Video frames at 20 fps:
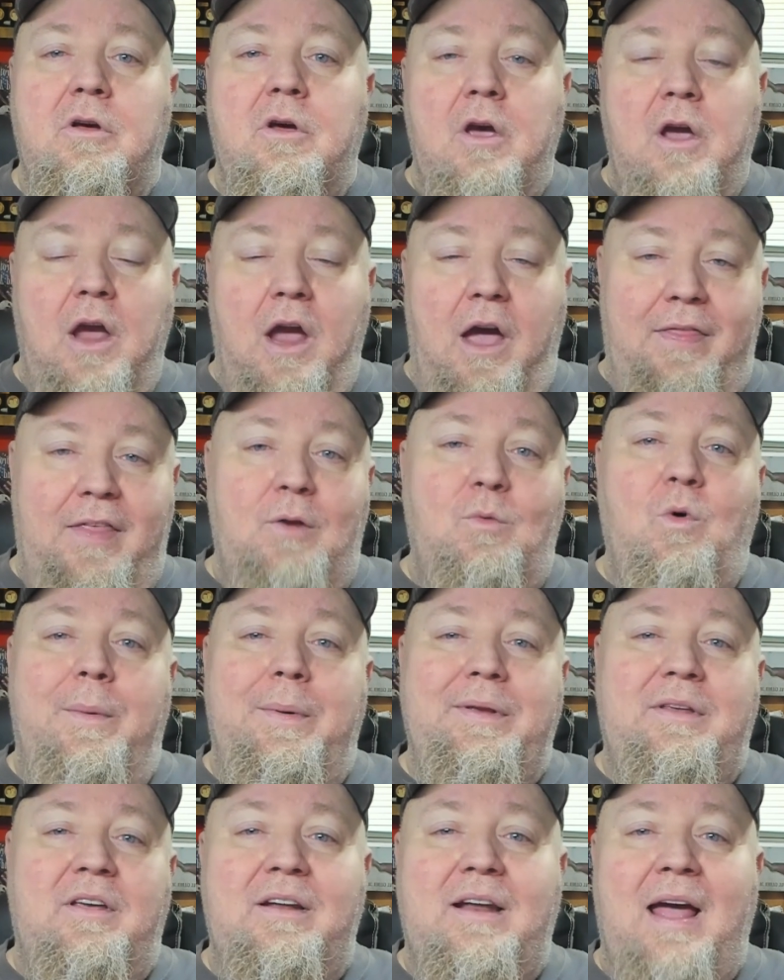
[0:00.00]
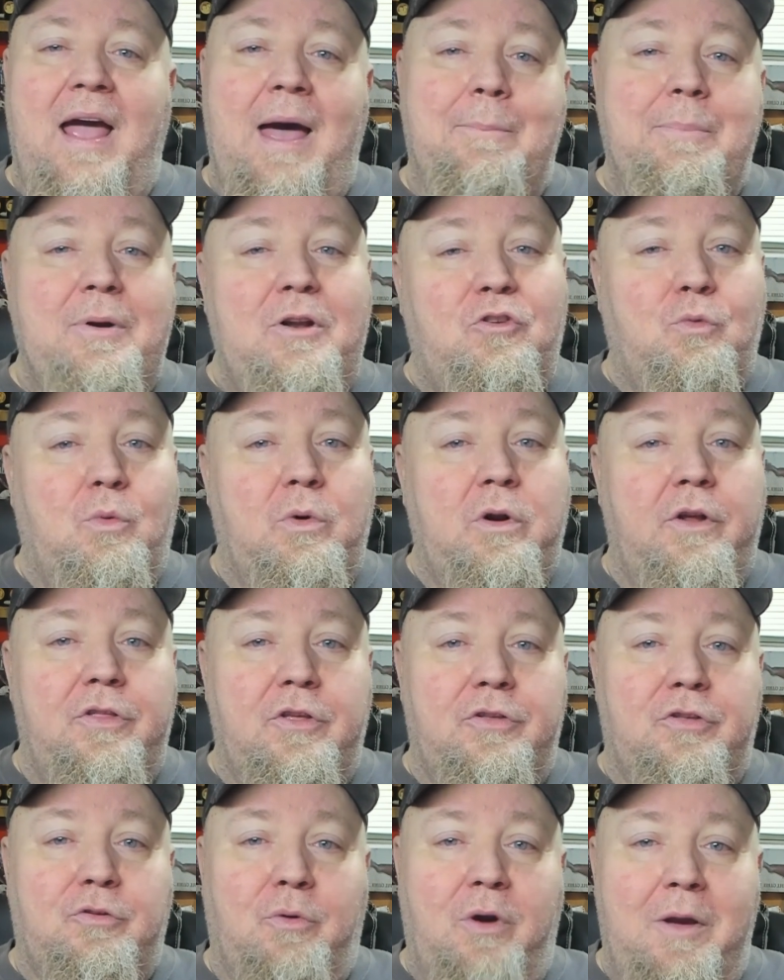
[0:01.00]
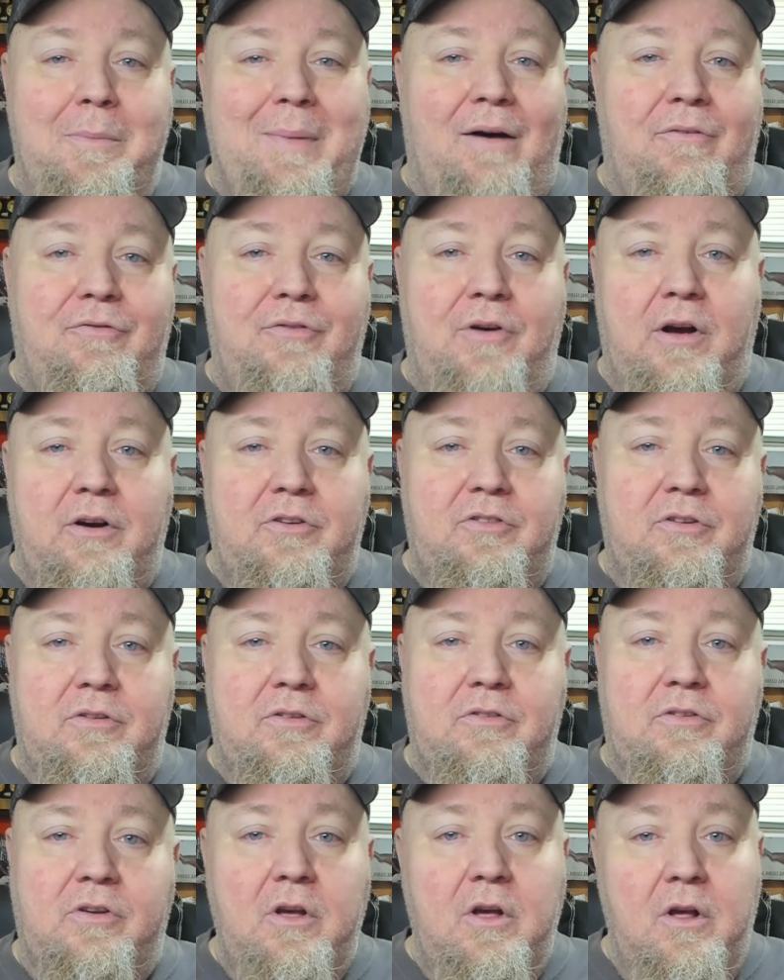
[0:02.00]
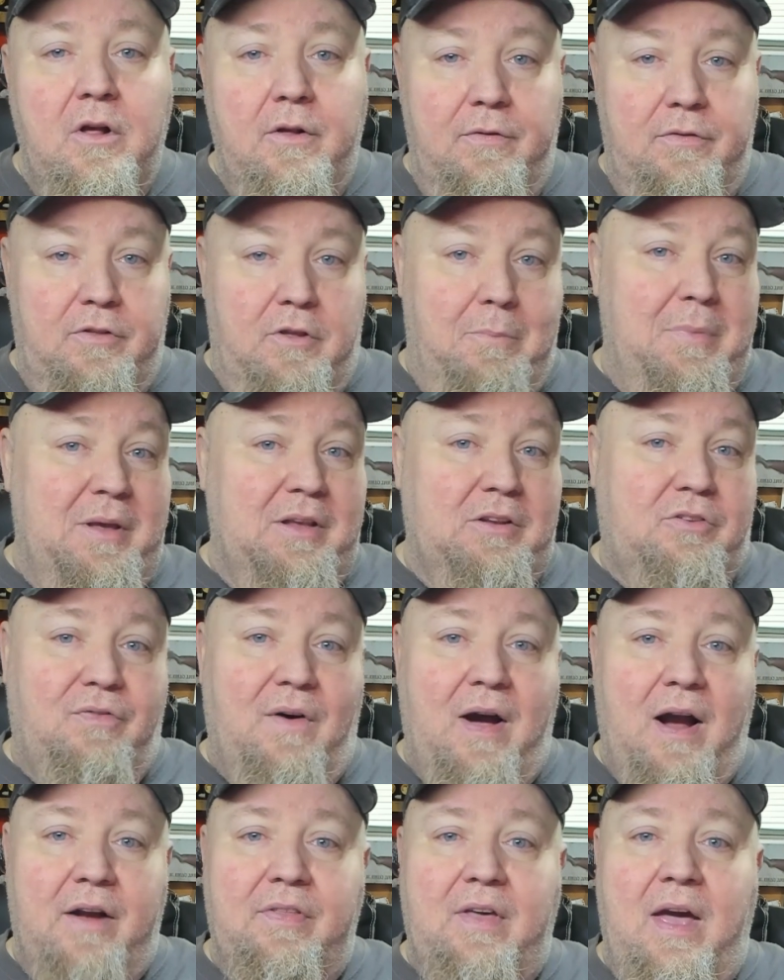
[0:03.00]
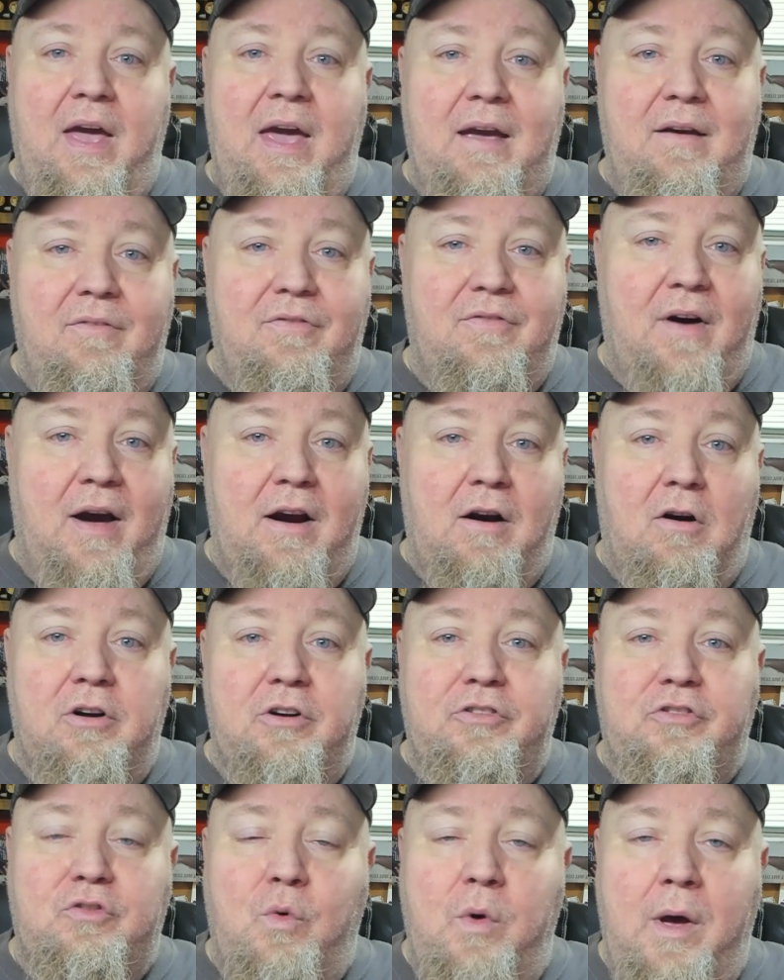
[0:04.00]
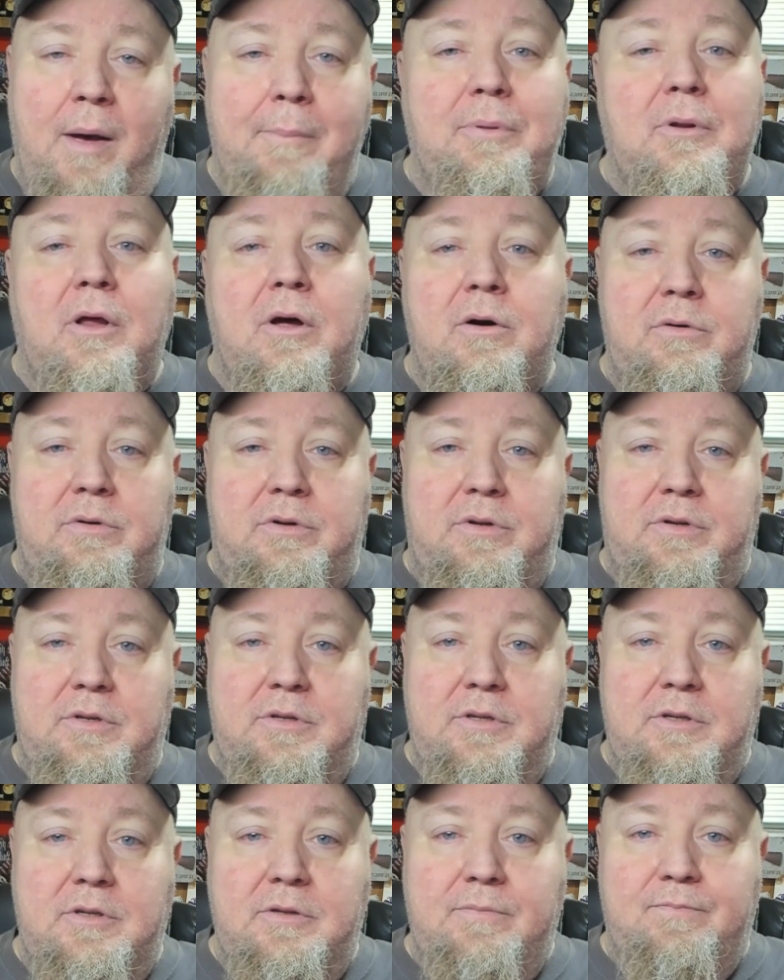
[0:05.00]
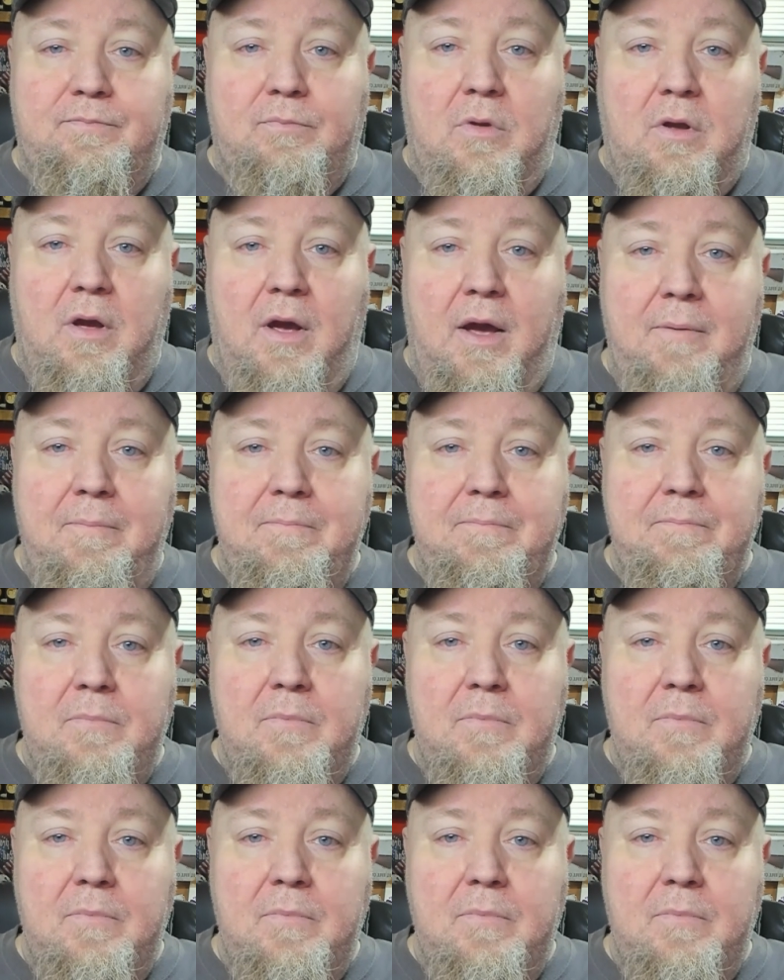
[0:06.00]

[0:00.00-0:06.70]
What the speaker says: And then what we tend to happen is one of the three malfunctions: the misfire, the hang fire, or a squib load. Okay?